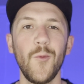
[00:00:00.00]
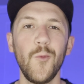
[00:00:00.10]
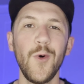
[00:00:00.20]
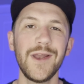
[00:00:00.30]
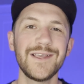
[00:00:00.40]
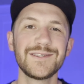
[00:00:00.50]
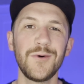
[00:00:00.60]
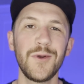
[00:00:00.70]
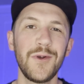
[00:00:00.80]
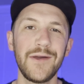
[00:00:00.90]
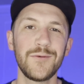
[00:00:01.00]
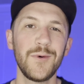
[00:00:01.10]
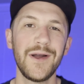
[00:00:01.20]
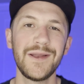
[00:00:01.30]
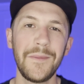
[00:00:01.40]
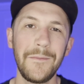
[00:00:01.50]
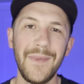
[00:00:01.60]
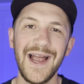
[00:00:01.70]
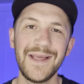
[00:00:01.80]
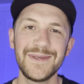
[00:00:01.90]
What is going on, everyone?
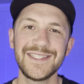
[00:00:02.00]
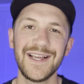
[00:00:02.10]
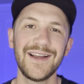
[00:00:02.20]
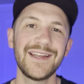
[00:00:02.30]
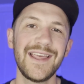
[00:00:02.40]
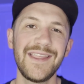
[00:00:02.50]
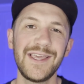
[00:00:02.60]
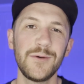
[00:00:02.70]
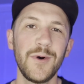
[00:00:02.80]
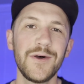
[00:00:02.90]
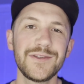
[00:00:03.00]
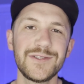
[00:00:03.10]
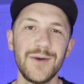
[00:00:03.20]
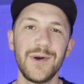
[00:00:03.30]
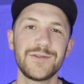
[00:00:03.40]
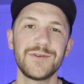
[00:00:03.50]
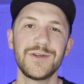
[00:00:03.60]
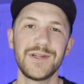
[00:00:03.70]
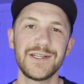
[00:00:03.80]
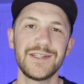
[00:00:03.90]
My name is Aaron, and thank you all so much for
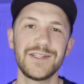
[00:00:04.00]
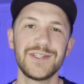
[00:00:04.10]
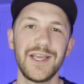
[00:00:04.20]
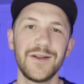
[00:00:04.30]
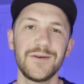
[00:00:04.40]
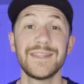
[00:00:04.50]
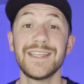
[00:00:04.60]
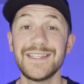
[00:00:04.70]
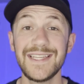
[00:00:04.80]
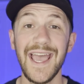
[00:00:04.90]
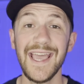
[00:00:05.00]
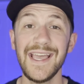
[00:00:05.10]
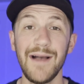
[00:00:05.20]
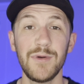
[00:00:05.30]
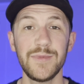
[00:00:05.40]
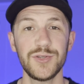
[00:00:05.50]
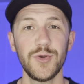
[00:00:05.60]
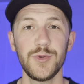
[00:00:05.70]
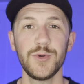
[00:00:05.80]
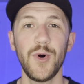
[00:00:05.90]
tuning into the channel. Today, I'm going to be
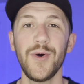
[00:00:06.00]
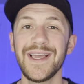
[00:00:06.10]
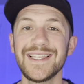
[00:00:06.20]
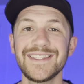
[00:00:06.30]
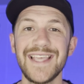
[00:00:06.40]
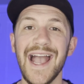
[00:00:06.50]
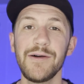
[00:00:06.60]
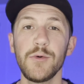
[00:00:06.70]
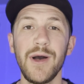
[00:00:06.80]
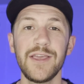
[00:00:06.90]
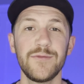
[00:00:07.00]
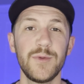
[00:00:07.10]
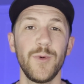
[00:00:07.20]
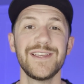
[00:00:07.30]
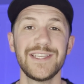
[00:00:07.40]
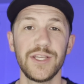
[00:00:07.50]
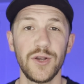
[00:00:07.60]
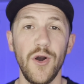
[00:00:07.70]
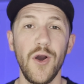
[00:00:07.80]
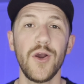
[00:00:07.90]
showing you all exactly why you've been wasting your
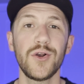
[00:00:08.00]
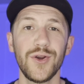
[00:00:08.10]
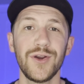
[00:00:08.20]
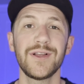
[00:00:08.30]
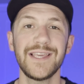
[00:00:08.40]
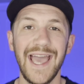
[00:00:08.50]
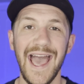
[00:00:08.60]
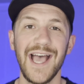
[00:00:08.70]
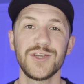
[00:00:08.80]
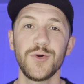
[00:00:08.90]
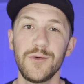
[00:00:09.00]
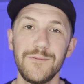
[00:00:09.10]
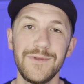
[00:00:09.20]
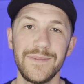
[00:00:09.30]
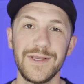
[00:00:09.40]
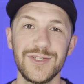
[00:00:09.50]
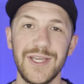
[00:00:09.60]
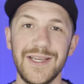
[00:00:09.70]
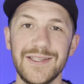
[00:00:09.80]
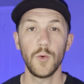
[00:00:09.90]
hard-earned cash on flipping jigs.